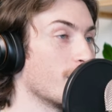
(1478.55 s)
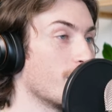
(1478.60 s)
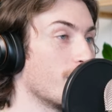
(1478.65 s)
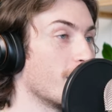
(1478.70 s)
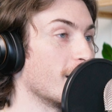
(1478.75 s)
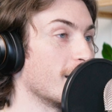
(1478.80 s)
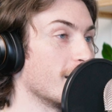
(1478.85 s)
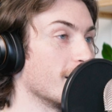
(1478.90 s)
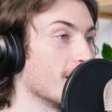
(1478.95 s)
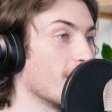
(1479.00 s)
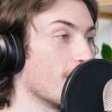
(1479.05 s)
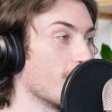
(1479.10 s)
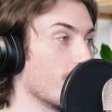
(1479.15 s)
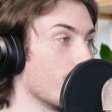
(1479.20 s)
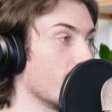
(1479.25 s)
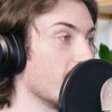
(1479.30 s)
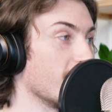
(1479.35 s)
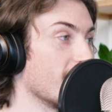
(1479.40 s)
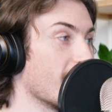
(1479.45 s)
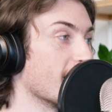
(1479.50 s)
but
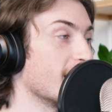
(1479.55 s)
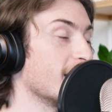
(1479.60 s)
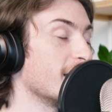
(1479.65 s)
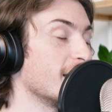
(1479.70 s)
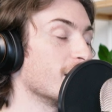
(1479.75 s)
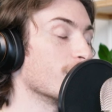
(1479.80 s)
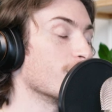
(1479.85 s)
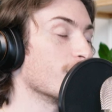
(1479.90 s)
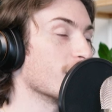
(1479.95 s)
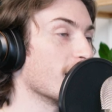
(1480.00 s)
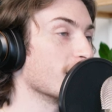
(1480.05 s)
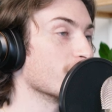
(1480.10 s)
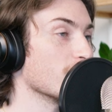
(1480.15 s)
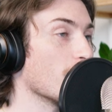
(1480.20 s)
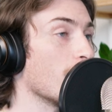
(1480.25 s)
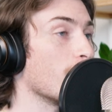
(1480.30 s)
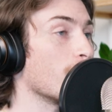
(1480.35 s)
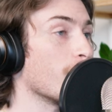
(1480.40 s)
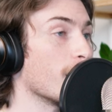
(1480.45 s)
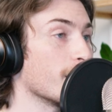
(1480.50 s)
when he got in and you realize
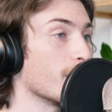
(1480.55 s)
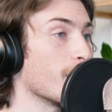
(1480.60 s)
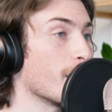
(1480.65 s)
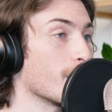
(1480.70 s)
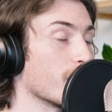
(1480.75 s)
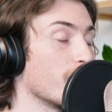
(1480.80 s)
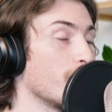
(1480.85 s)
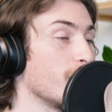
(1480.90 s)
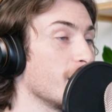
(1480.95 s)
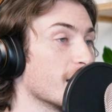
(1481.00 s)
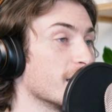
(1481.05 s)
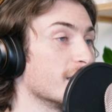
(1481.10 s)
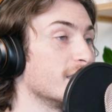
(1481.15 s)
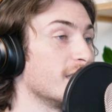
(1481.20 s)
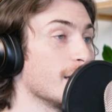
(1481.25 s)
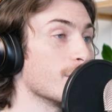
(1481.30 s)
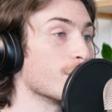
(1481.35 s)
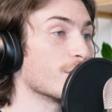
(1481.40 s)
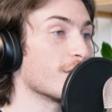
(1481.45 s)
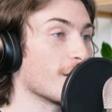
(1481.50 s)
oh I, i'm going to be on a
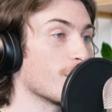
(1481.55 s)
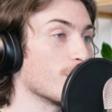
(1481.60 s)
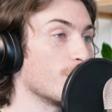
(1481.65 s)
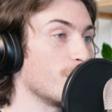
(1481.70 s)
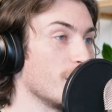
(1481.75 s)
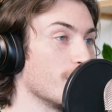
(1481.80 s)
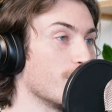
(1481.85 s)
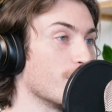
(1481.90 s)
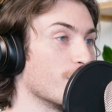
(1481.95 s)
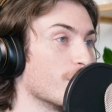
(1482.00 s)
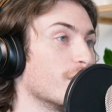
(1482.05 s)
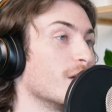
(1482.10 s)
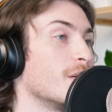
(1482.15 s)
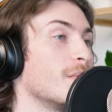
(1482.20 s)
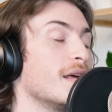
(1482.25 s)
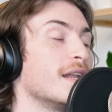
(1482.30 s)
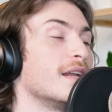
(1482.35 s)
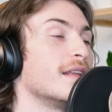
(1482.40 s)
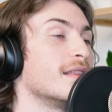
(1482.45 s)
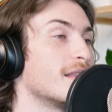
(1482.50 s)
team with other people it
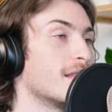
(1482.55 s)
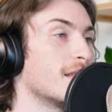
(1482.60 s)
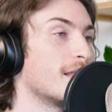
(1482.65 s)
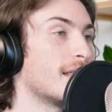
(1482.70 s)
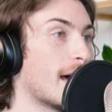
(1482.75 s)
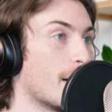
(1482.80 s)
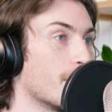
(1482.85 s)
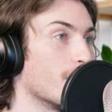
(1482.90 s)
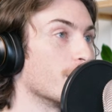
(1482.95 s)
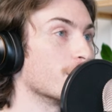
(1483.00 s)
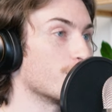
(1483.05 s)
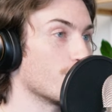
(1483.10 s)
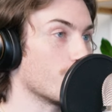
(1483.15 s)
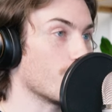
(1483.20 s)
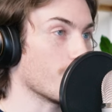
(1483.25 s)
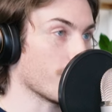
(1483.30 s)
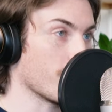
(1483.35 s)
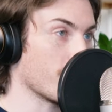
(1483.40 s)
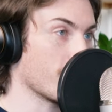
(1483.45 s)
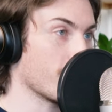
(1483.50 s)
made it that much
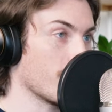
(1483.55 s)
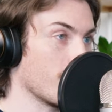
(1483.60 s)
worth